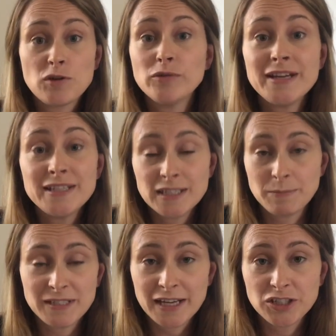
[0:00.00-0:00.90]
greatest
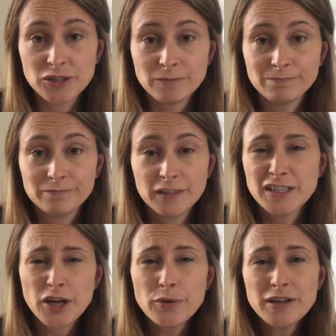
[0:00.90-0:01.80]
potential, that
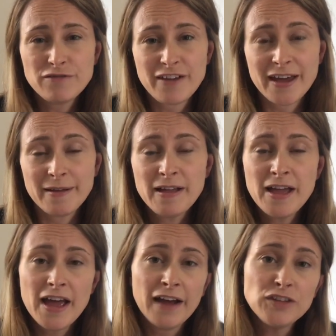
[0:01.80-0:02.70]
it's only fair.
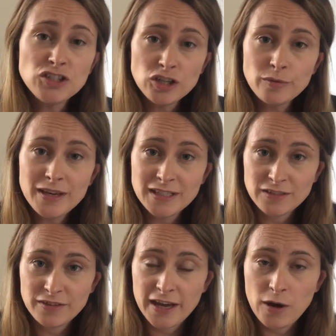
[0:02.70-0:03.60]
And there's two
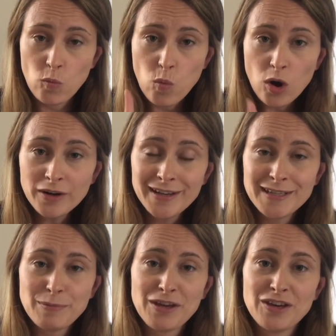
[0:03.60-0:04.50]
reasons for that. One
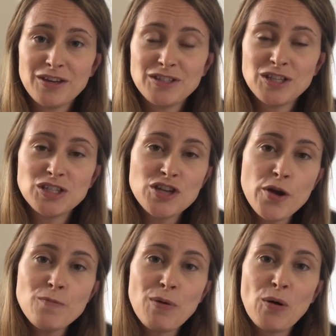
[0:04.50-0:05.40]
is because there's
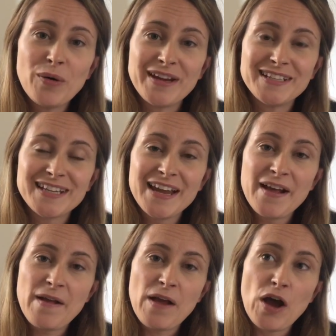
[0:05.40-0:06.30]
no point
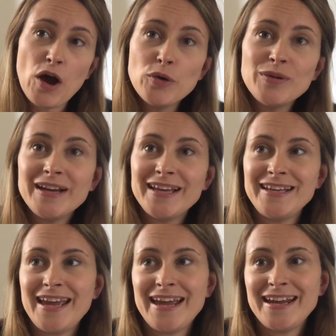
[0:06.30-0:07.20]

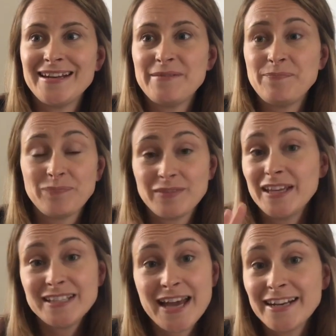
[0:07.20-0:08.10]
only in
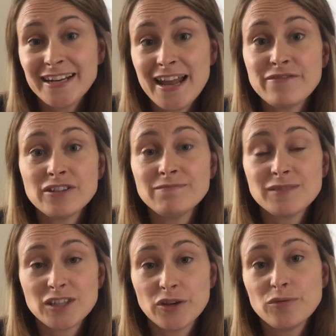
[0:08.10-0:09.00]
year 10 and 11,
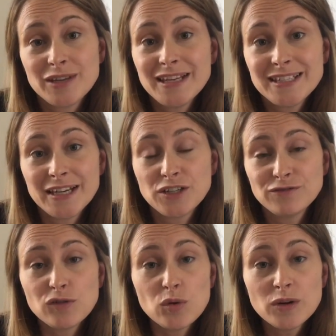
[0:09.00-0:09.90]
so key stage
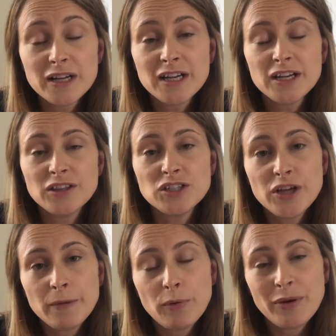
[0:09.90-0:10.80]
4, there's
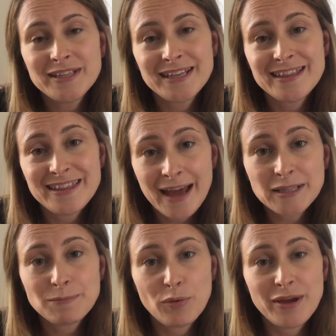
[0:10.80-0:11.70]
no point at
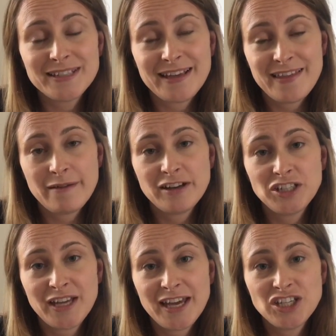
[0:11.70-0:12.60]
that point in their
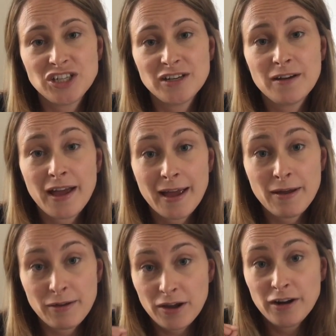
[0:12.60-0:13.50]
education,
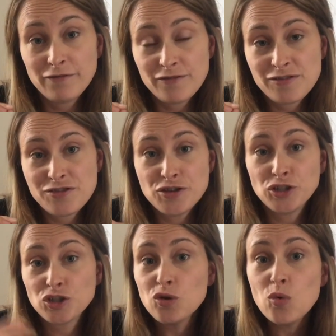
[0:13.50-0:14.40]
kind of the
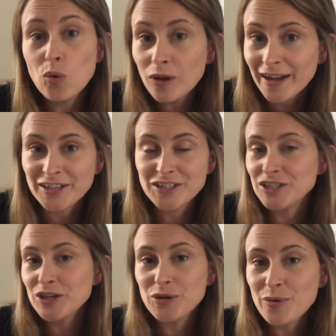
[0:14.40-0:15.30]
school and
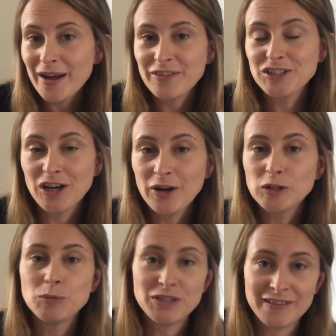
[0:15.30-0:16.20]
you and the
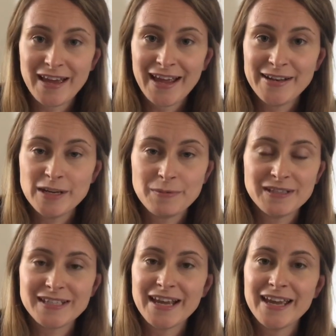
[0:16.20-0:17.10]
child putting their hand up
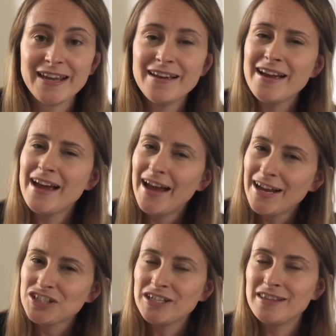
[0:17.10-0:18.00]
and saying,
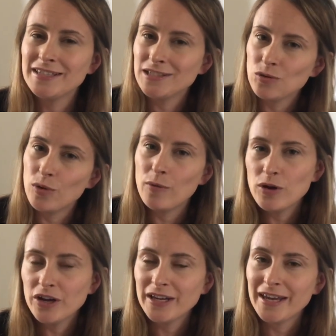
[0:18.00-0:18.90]
actually, this isn't quite
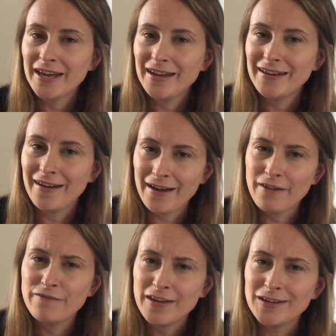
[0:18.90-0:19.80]
working. I
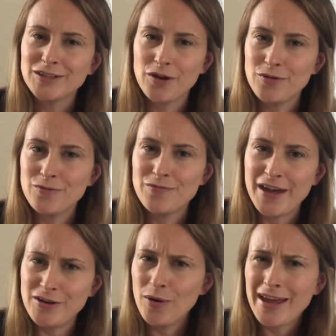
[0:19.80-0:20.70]
feel as though
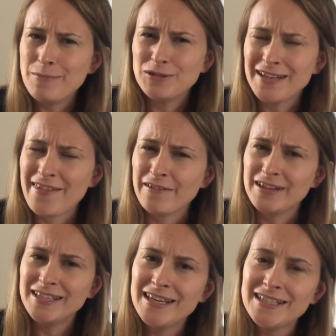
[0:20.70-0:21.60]
they're not able to get their
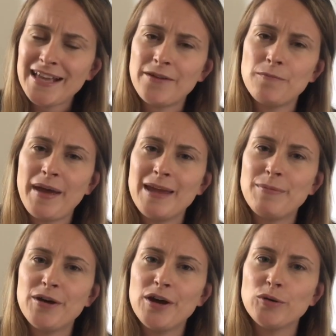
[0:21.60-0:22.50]
ideas down on
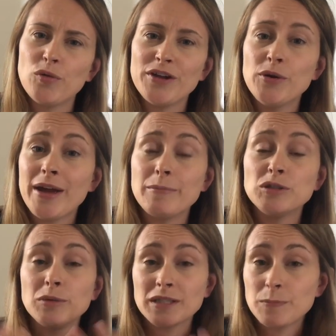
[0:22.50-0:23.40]
paper, or they're not able
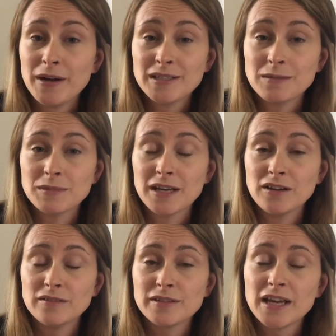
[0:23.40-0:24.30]
to express
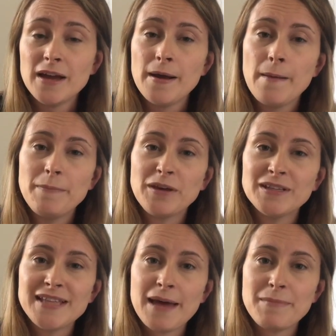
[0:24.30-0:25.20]
themselves,
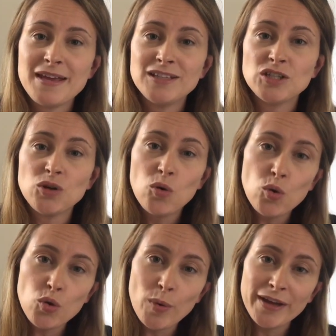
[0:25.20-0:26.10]
because that means that
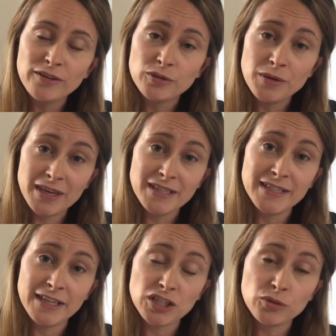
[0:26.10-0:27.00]
all the way through key
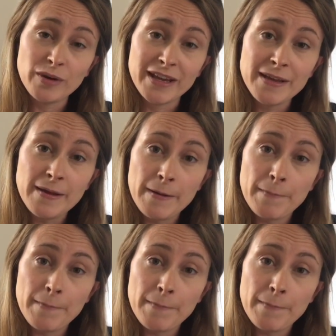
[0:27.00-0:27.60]
stage 3,